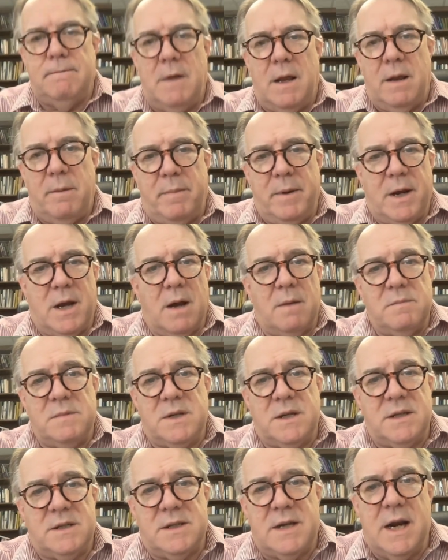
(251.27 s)
it becomes
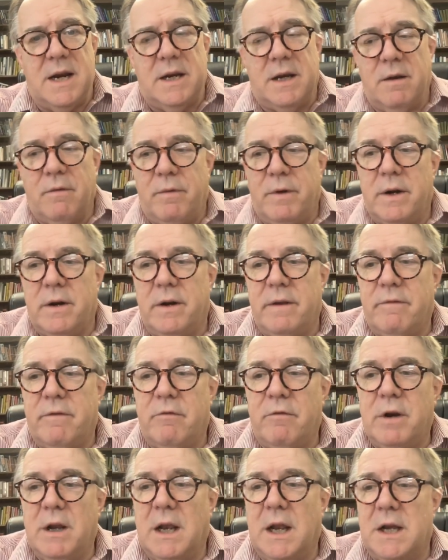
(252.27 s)
instinctive. We don't
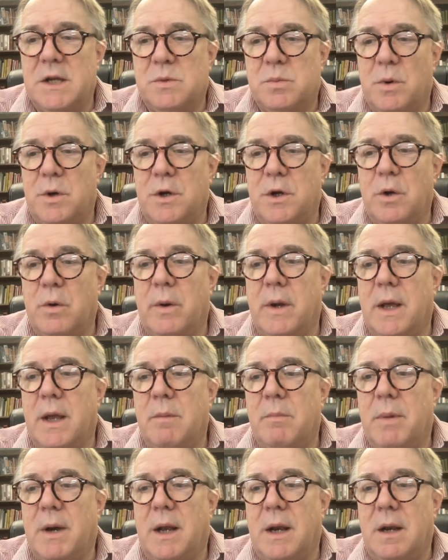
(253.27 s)
even realize we're doing
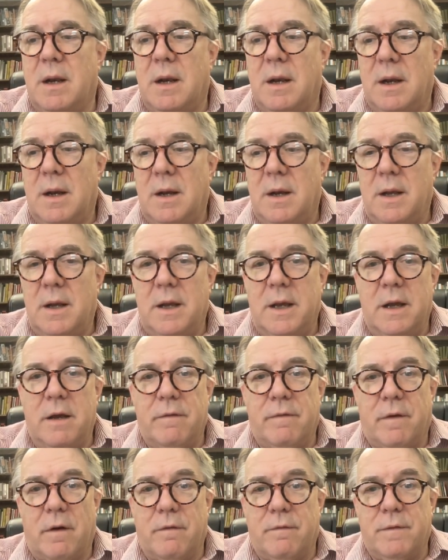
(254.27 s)
it, but
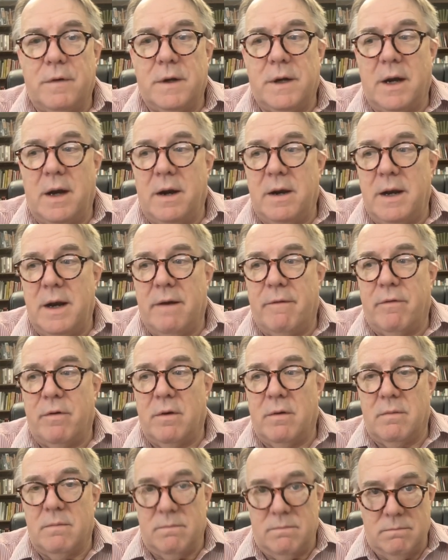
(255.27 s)
if our foot
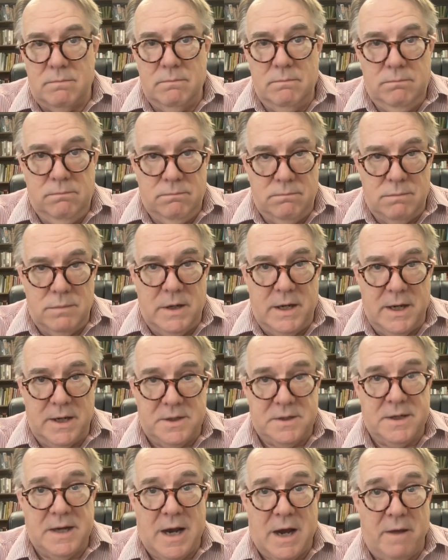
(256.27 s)
never
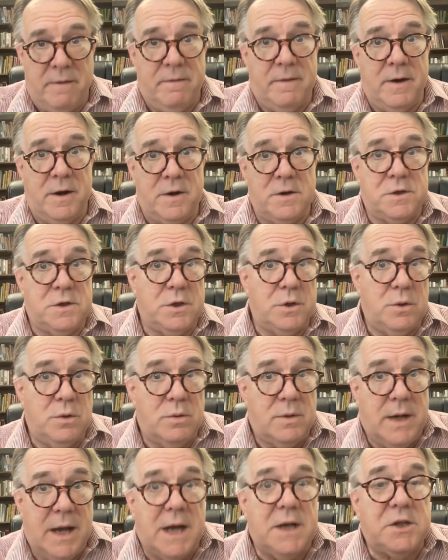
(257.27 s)
gets out there
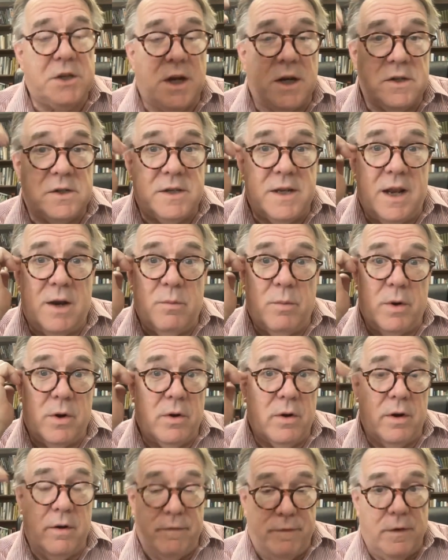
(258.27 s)
to catch us, then we're
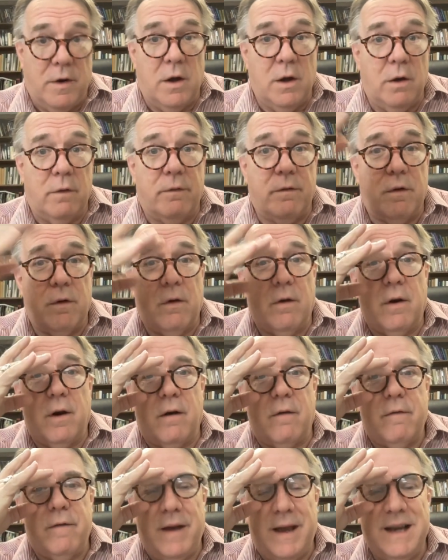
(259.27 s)
going to fall over on
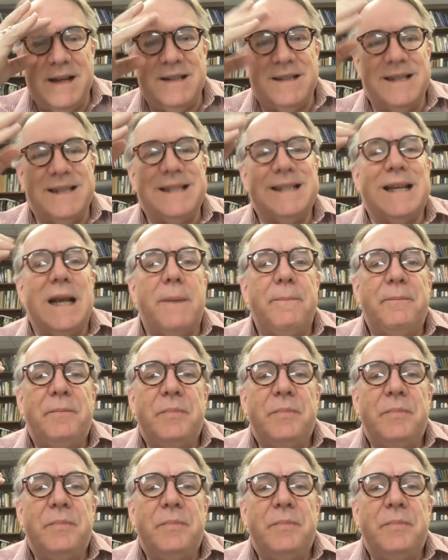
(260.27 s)
our face.